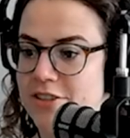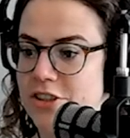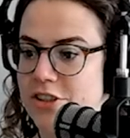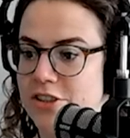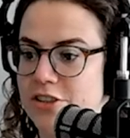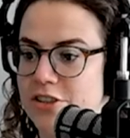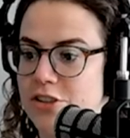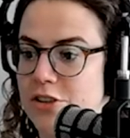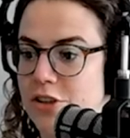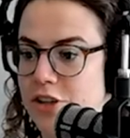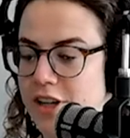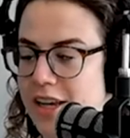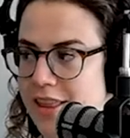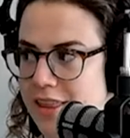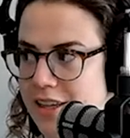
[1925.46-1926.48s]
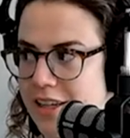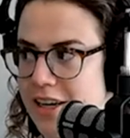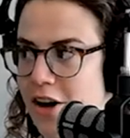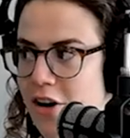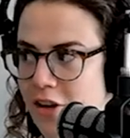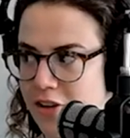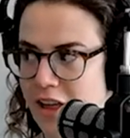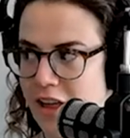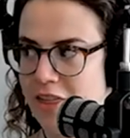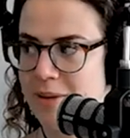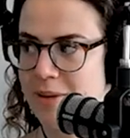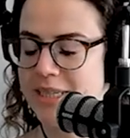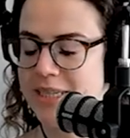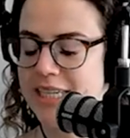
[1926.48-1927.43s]
learned to look at the All or
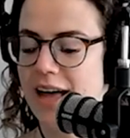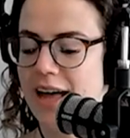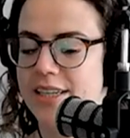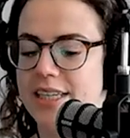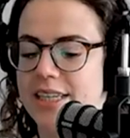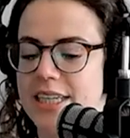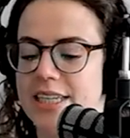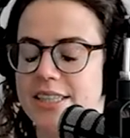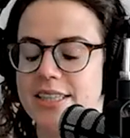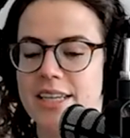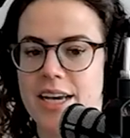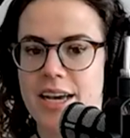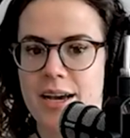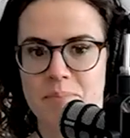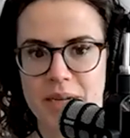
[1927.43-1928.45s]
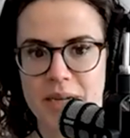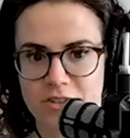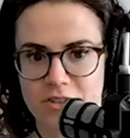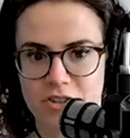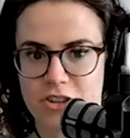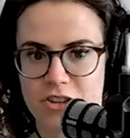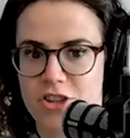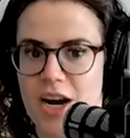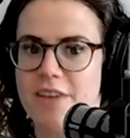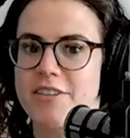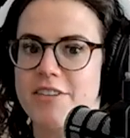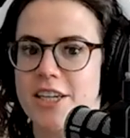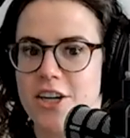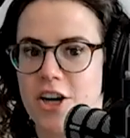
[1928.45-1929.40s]
Nothing mentality is picture you're
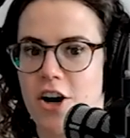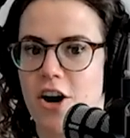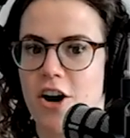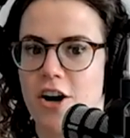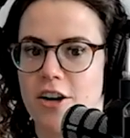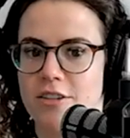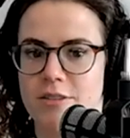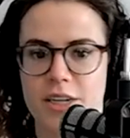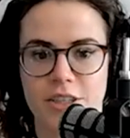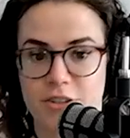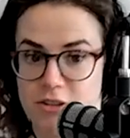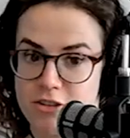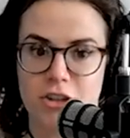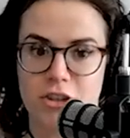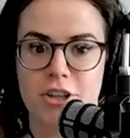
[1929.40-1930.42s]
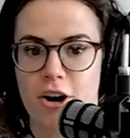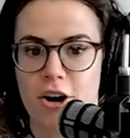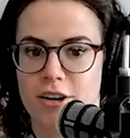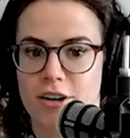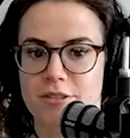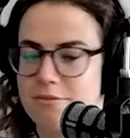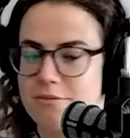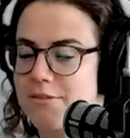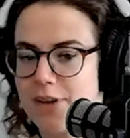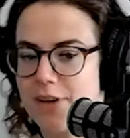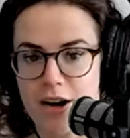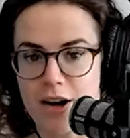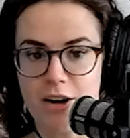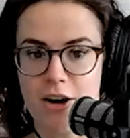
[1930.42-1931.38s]
driving in a car, in your car,
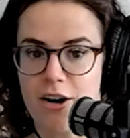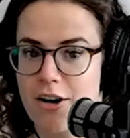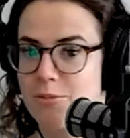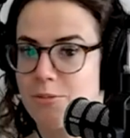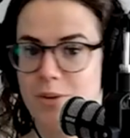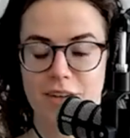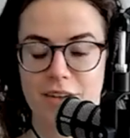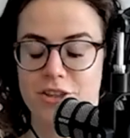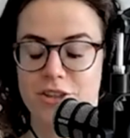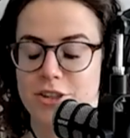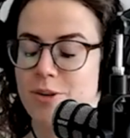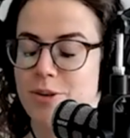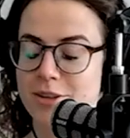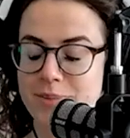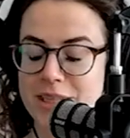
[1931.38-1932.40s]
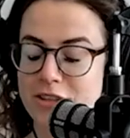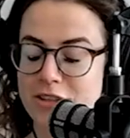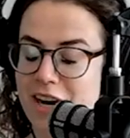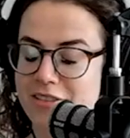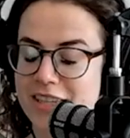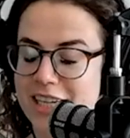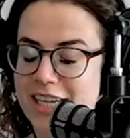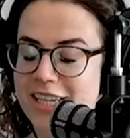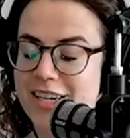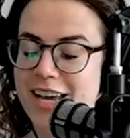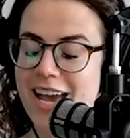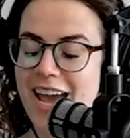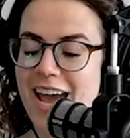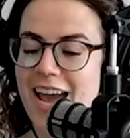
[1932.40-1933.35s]
a car, whatever you want to be driving in,
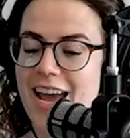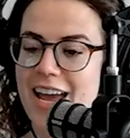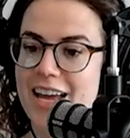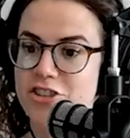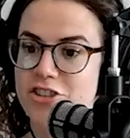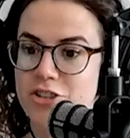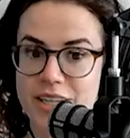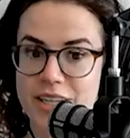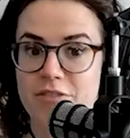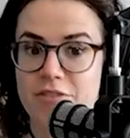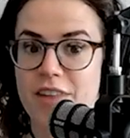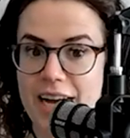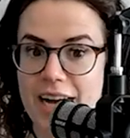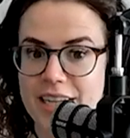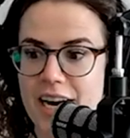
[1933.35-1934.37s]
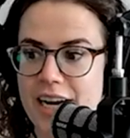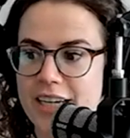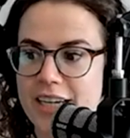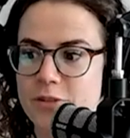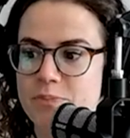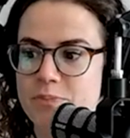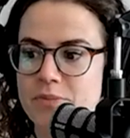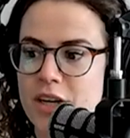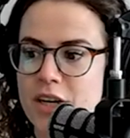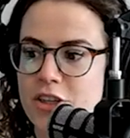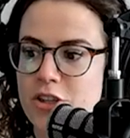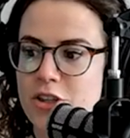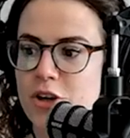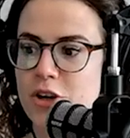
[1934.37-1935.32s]
and you get a flat tire.
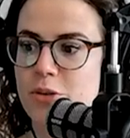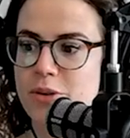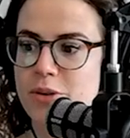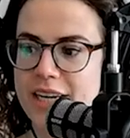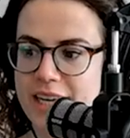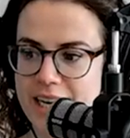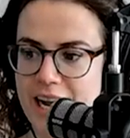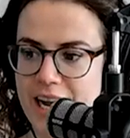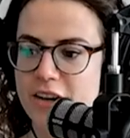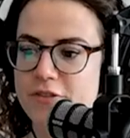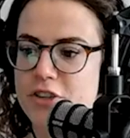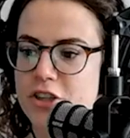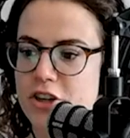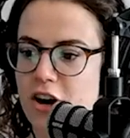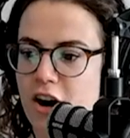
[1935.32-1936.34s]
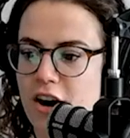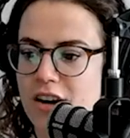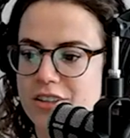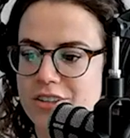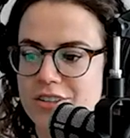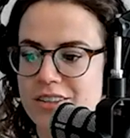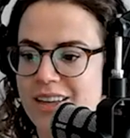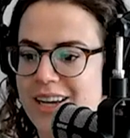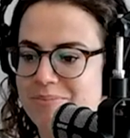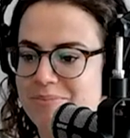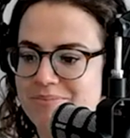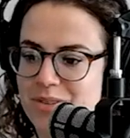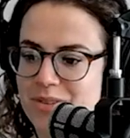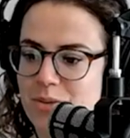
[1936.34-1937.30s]
You don't get out of your car and you're like,
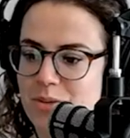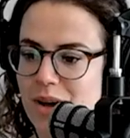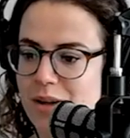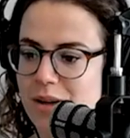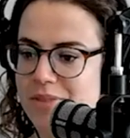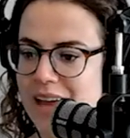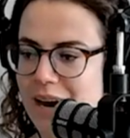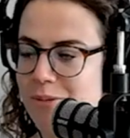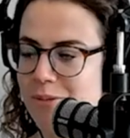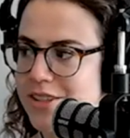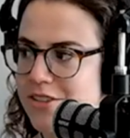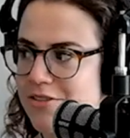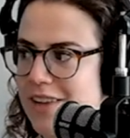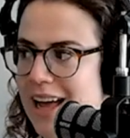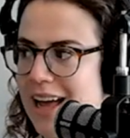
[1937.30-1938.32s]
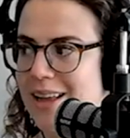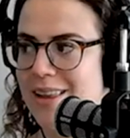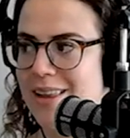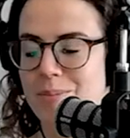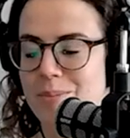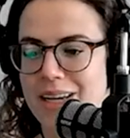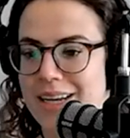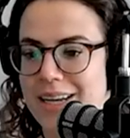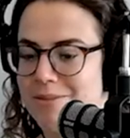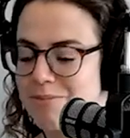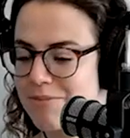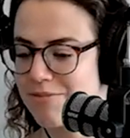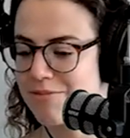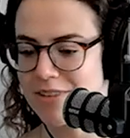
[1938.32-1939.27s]
well, that one's flat. Let me
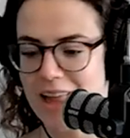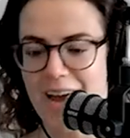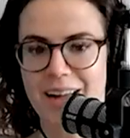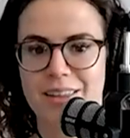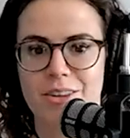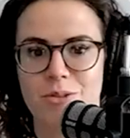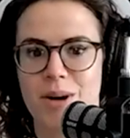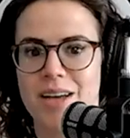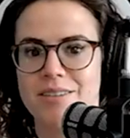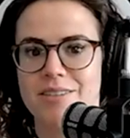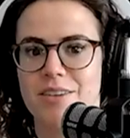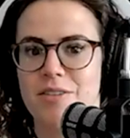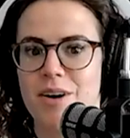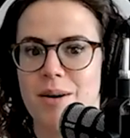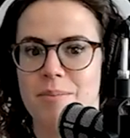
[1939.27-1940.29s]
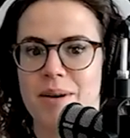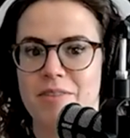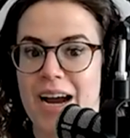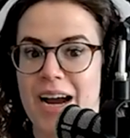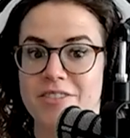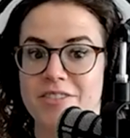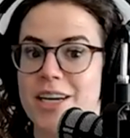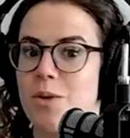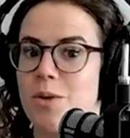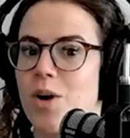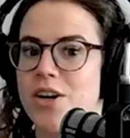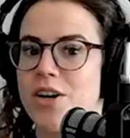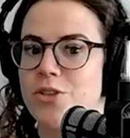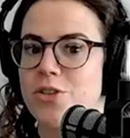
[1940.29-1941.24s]
flatten the rest of them. If I have to get
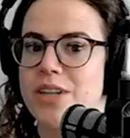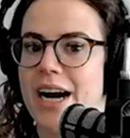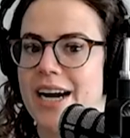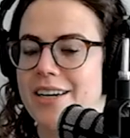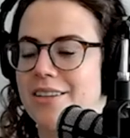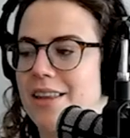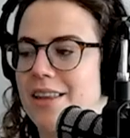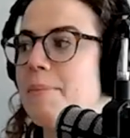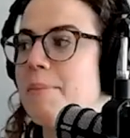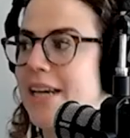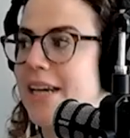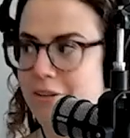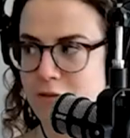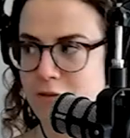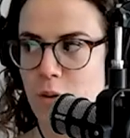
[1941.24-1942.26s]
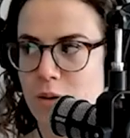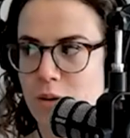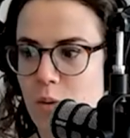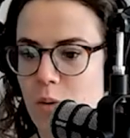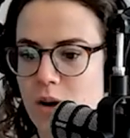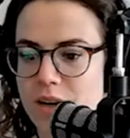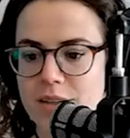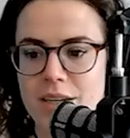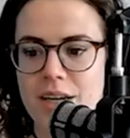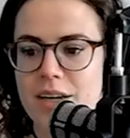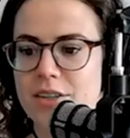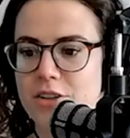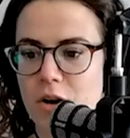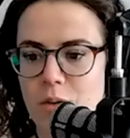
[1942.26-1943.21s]
one new tire, let me get four more.
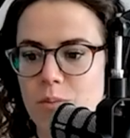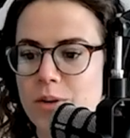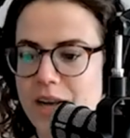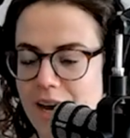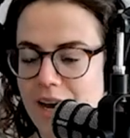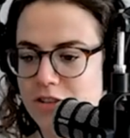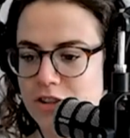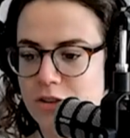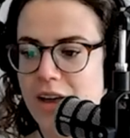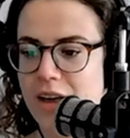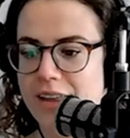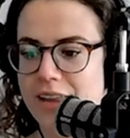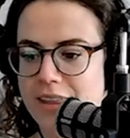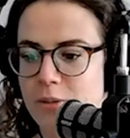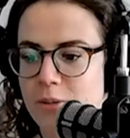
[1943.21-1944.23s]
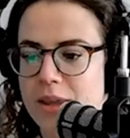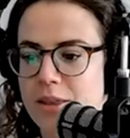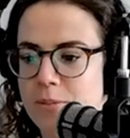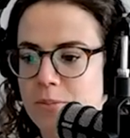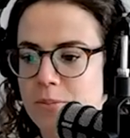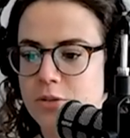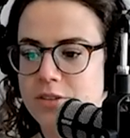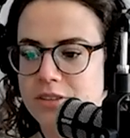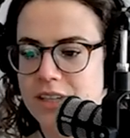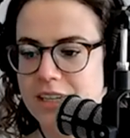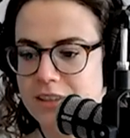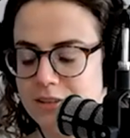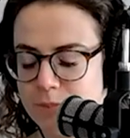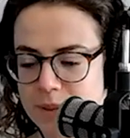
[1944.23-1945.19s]
No one would ever do that. That would be the most
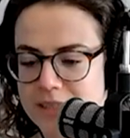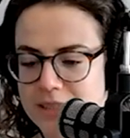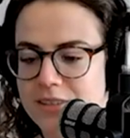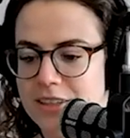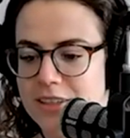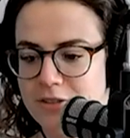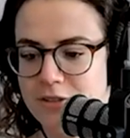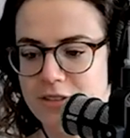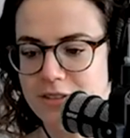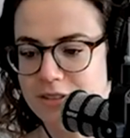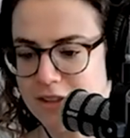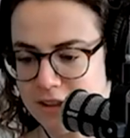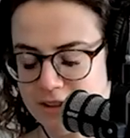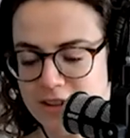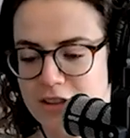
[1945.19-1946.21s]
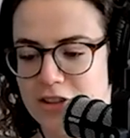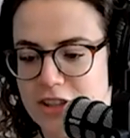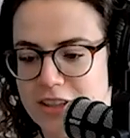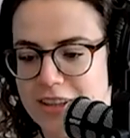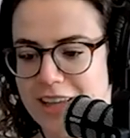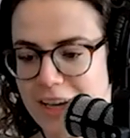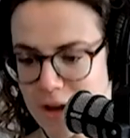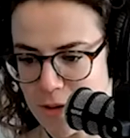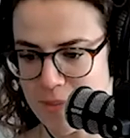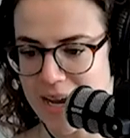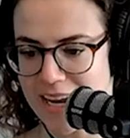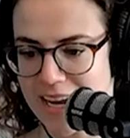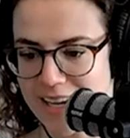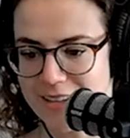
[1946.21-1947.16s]
expensive decision that you
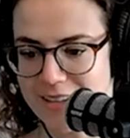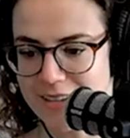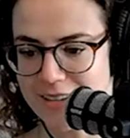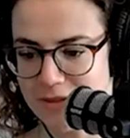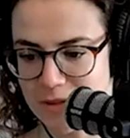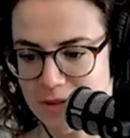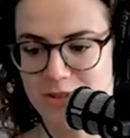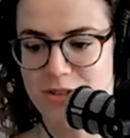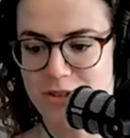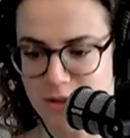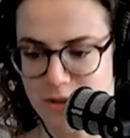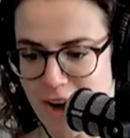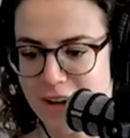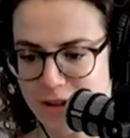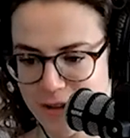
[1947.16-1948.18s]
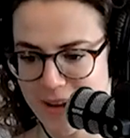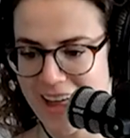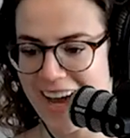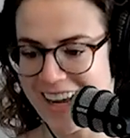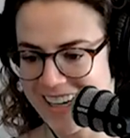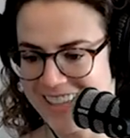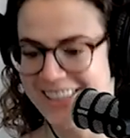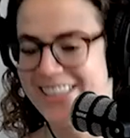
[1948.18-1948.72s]
made. Do not do that.